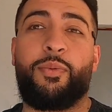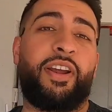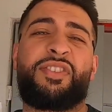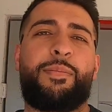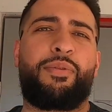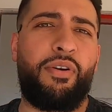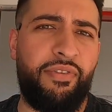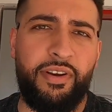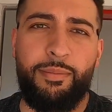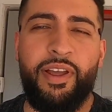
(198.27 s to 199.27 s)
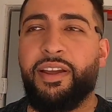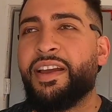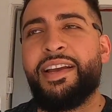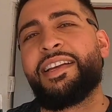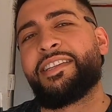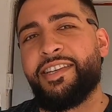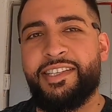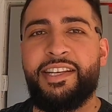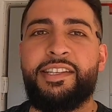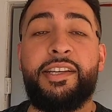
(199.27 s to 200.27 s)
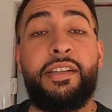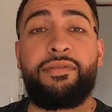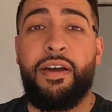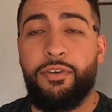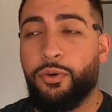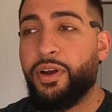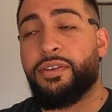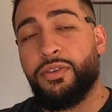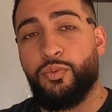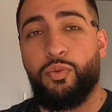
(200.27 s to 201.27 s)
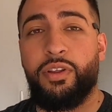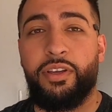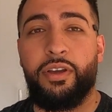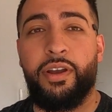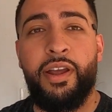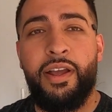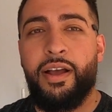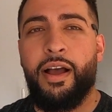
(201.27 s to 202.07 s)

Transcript: When I say perfect, I'm like 60, 65 degrees is really good.